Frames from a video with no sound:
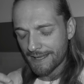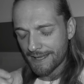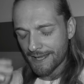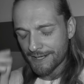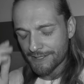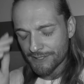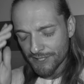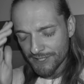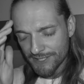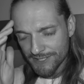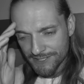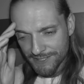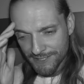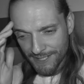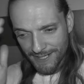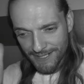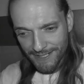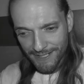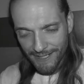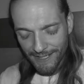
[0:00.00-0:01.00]
It's a
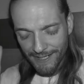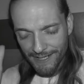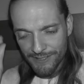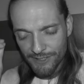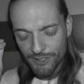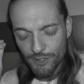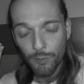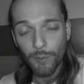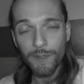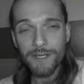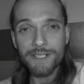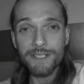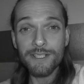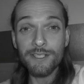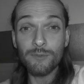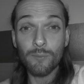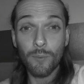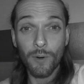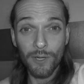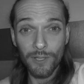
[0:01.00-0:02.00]
sick and
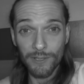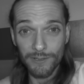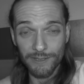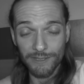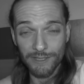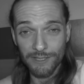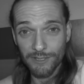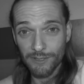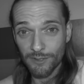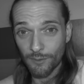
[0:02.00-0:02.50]
twisted world